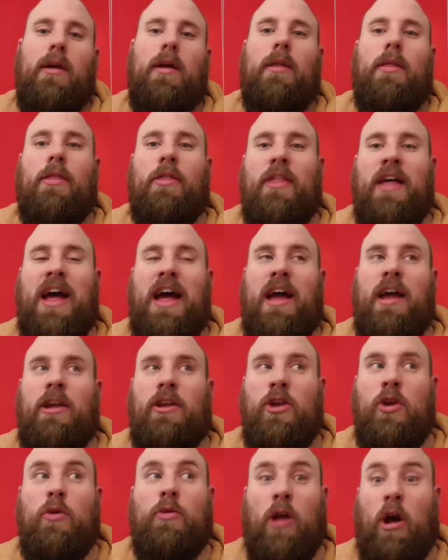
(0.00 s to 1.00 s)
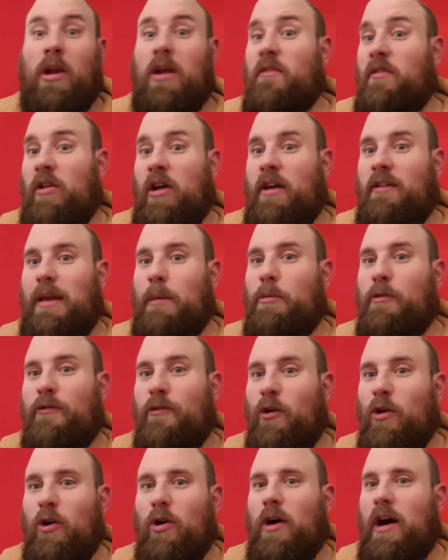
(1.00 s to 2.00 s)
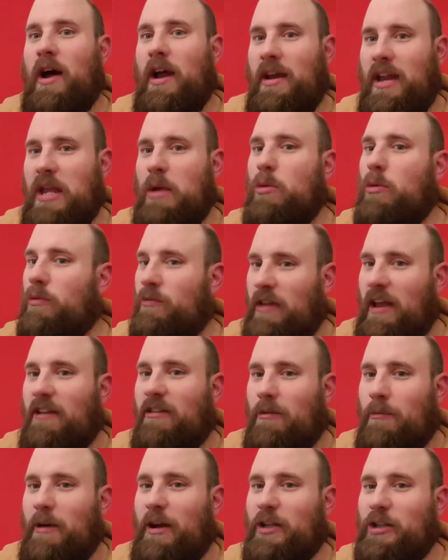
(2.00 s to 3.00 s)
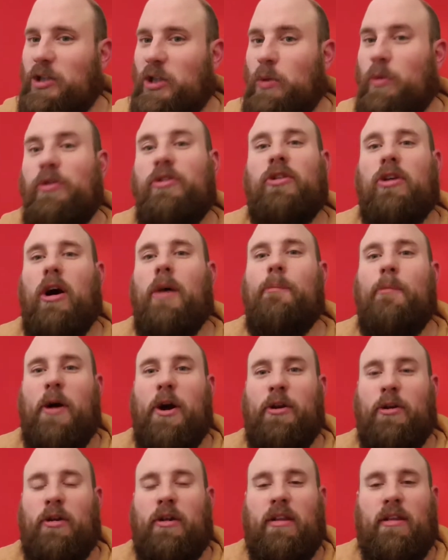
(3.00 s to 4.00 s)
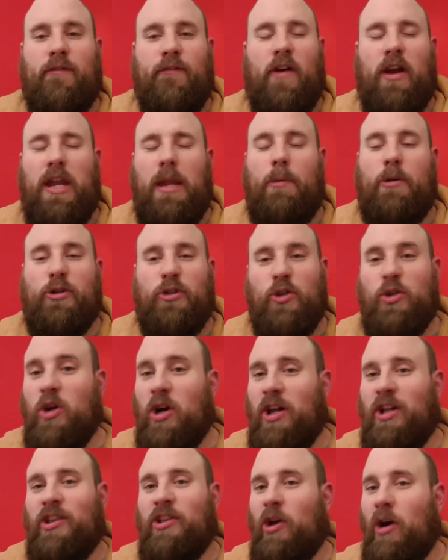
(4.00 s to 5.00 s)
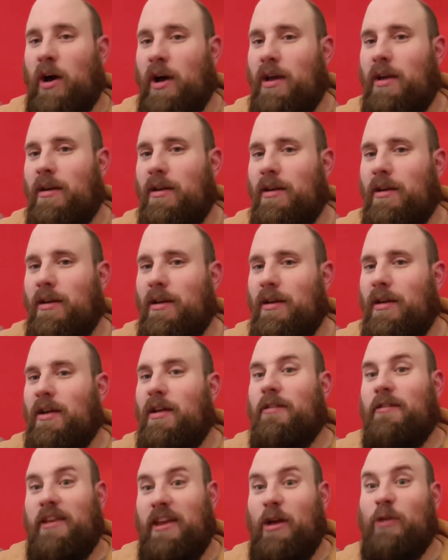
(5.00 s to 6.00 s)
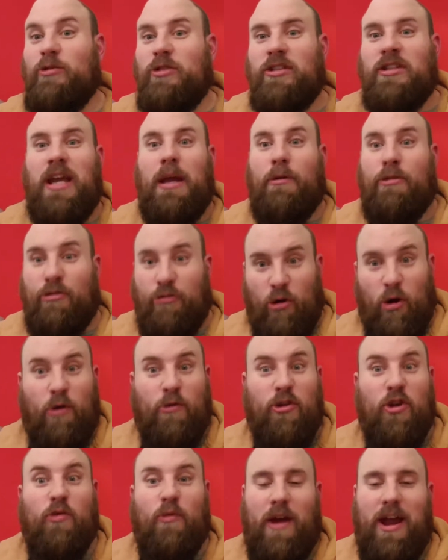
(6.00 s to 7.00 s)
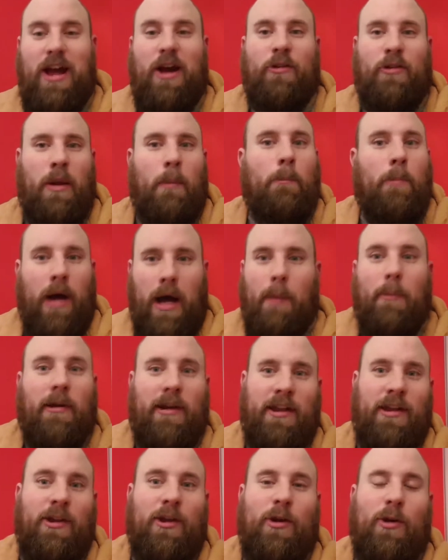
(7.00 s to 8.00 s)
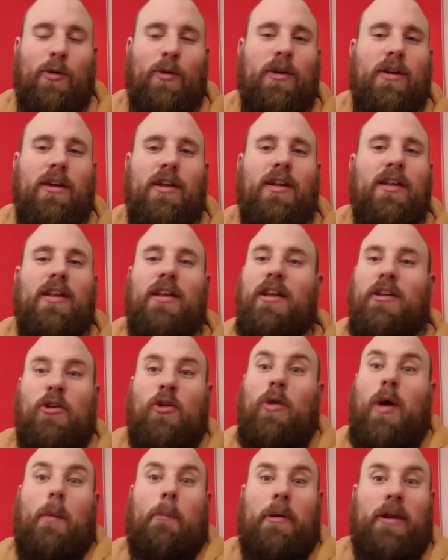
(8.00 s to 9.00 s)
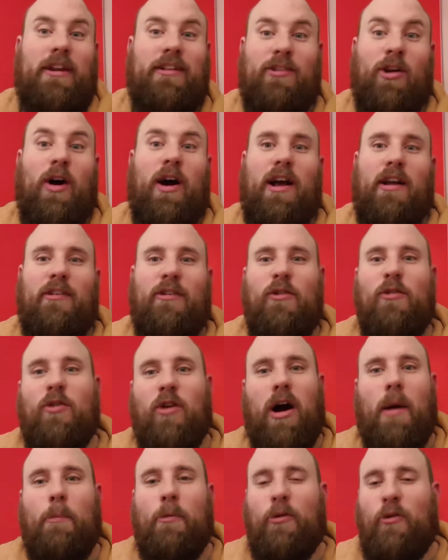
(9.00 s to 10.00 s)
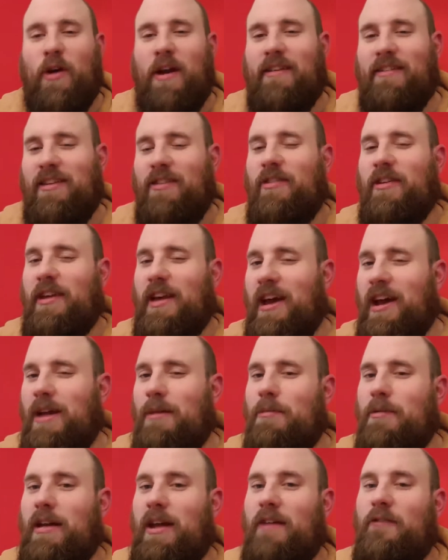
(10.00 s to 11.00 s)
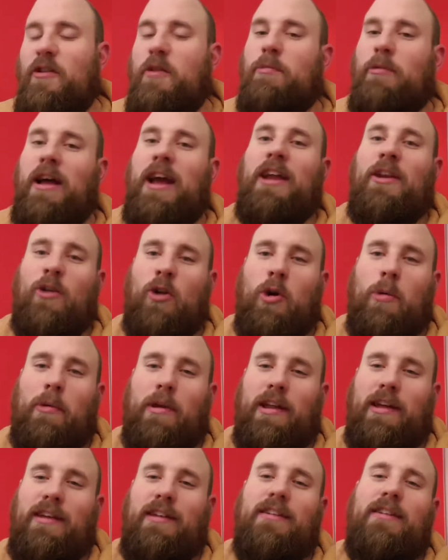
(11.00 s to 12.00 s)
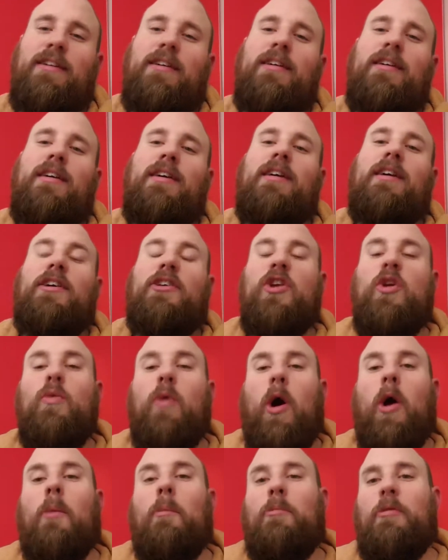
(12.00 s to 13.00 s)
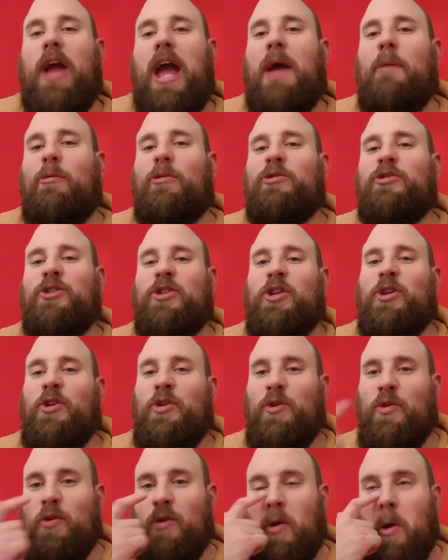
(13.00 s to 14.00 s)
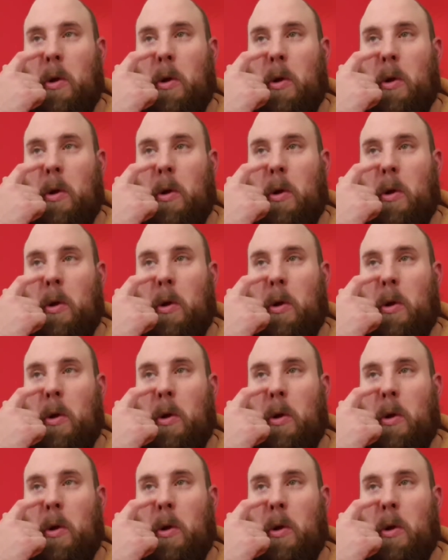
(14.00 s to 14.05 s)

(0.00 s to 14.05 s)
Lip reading: that you don't have a lightsaber for, and he will decimate you. With God mode on, it's funny because you can't die. So he'll just keep throwing you around and pummeling you. You won't be able to die, so you can't progress in the game. If you play it normally, you won't be able to